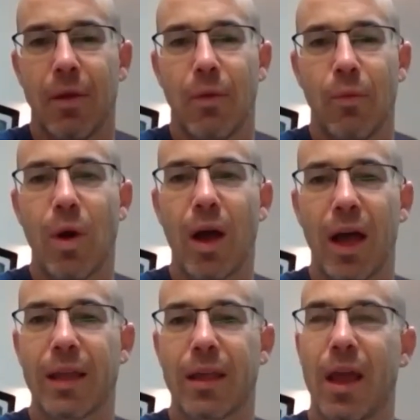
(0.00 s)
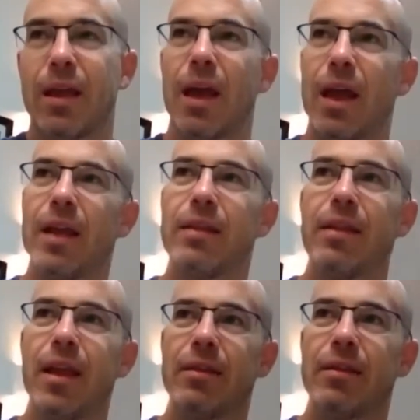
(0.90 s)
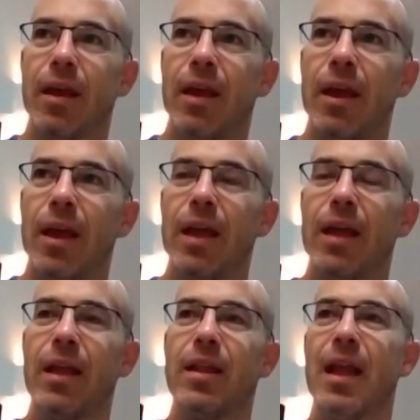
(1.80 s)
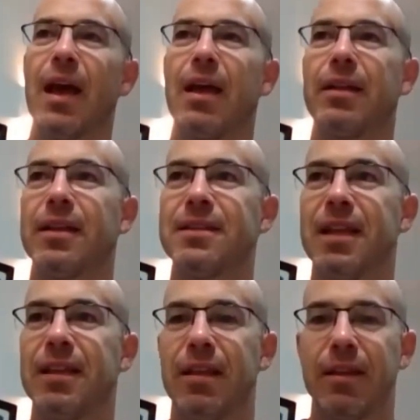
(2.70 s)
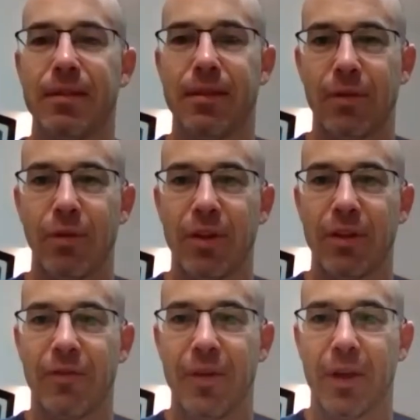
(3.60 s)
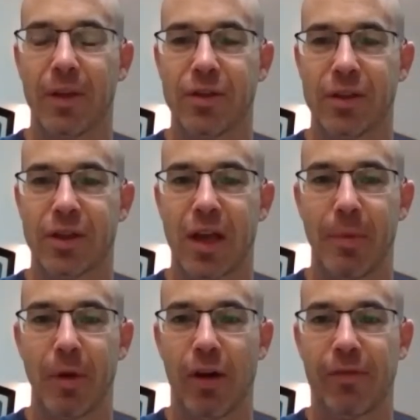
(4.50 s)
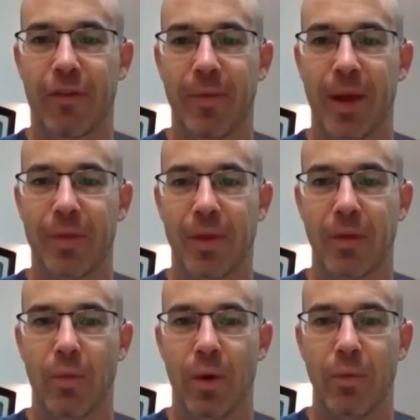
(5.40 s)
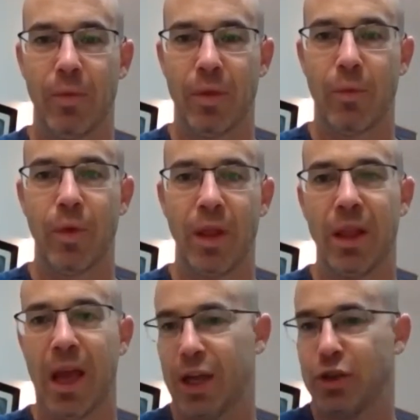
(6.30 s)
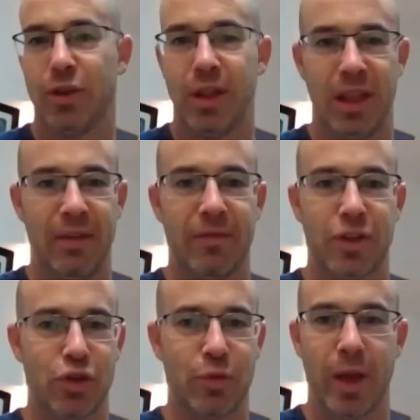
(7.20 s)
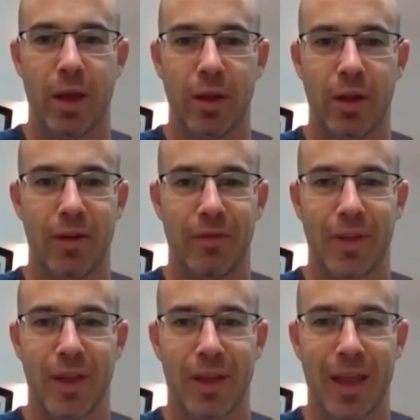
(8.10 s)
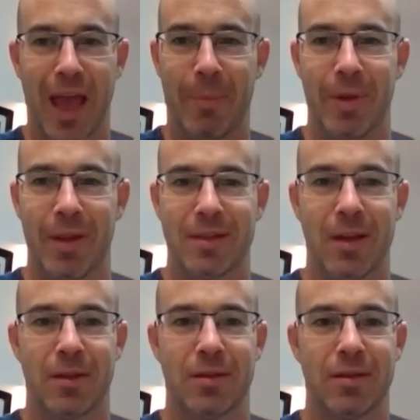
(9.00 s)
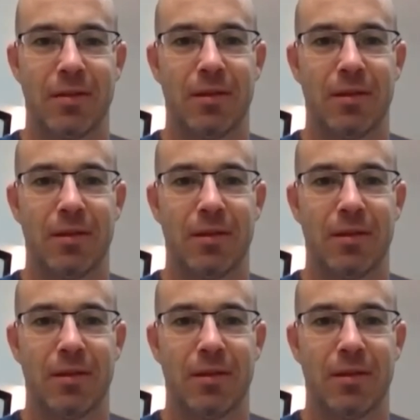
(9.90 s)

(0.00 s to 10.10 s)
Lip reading: Well, I it not it doesn't need to they don't need to feel it just coming off of me. I think that that we actually leave a trail of like happiness dust,